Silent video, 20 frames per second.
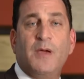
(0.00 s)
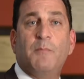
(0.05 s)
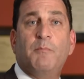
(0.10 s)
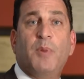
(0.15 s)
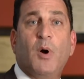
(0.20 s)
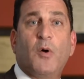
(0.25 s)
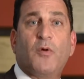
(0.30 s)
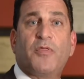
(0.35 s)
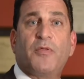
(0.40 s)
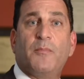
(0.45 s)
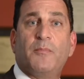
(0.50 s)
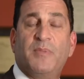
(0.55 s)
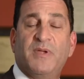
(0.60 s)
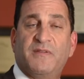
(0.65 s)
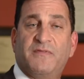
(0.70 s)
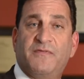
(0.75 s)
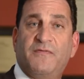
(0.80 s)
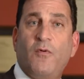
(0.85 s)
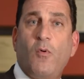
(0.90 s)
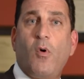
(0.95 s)
both
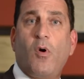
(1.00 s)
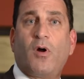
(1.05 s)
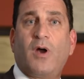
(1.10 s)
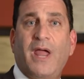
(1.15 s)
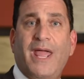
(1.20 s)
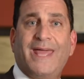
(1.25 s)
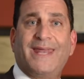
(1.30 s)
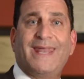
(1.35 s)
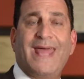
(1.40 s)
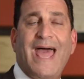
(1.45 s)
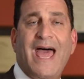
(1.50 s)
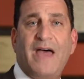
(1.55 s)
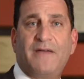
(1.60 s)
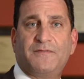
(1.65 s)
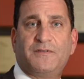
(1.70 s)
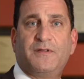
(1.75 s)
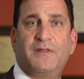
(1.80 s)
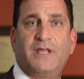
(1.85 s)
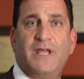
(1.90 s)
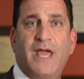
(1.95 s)
before and
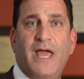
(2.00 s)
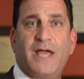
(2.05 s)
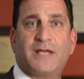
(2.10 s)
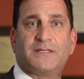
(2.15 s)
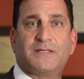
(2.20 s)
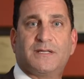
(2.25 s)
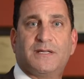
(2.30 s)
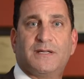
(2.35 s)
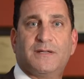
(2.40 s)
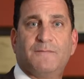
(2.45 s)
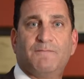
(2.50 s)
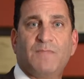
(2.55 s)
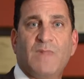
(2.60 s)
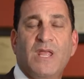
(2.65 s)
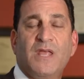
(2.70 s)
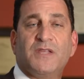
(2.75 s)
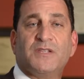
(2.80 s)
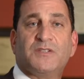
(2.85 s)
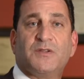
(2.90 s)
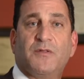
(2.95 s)
after the accident,
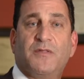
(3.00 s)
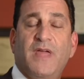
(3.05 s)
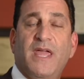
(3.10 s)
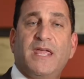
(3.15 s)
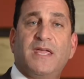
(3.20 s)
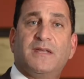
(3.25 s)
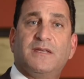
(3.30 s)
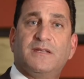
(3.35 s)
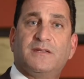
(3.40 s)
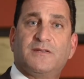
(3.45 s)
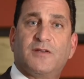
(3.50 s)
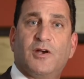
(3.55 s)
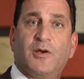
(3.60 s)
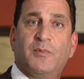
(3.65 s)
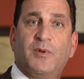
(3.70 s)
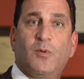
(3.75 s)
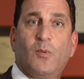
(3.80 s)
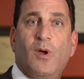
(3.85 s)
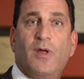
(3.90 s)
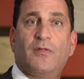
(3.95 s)
so they can
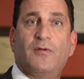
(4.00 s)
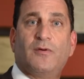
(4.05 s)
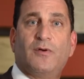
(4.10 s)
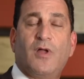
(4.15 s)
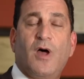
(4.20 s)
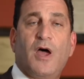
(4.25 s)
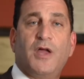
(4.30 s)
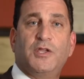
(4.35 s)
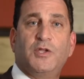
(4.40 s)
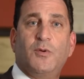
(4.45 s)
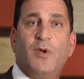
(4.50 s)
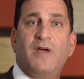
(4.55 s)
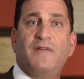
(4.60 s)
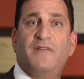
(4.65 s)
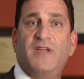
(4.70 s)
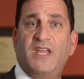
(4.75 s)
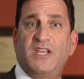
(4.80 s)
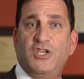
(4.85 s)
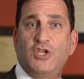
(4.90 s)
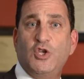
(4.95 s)
determine whether or not you have
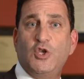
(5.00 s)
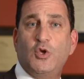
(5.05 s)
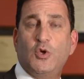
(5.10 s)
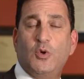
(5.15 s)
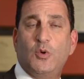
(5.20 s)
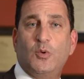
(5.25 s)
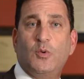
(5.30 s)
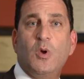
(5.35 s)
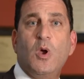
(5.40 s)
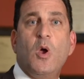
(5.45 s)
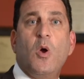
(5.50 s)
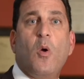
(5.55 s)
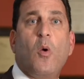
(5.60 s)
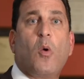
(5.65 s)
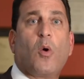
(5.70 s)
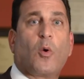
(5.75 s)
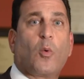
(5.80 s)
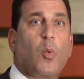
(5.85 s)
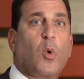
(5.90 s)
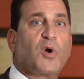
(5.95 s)
a new
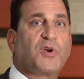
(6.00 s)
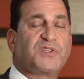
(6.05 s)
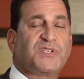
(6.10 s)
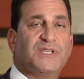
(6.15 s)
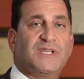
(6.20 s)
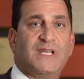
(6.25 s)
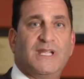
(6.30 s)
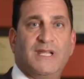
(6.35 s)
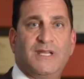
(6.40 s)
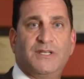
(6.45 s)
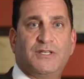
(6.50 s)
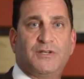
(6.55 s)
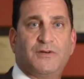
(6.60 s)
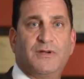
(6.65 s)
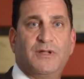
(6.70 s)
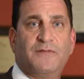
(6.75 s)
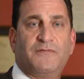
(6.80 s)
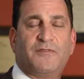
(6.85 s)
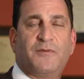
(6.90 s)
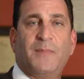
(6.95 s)
or worsened
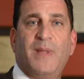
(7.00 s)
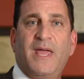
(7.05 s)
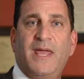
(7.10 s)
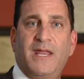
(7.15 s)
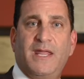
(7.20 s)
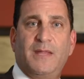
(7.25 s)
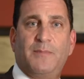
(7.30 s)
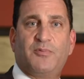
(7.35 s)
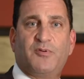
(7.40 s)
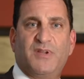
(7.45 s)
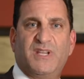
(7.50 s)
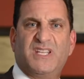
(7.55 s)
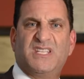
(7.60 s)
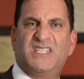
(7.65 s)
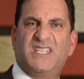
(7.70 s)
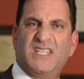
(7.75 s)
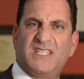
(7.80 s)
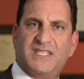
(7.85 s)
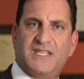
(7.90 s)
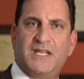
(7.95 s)
injury from any
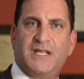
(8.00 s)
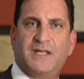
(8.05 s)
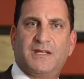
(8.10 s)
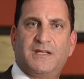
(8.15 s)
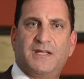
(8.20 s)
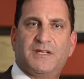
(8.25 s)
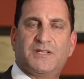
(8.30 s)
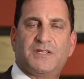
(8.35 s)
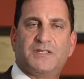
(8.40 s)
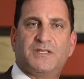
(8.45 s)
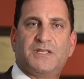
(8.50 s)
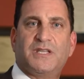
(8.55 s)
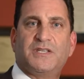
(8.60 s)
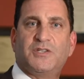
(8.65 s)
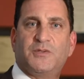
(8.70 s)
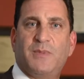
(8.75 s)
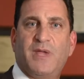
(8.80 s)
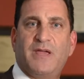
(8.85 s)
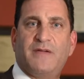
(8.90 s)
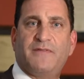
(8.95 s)
pre-existing conditions that
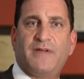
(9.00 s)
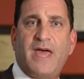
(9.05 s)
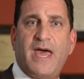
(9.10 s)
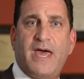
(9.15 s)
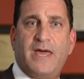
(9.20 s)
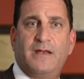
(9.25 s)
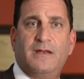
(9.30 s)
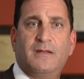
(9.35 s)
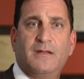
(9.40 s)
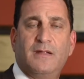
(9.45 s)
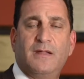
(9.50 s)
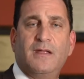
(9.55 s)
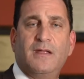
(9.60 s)
you may have had.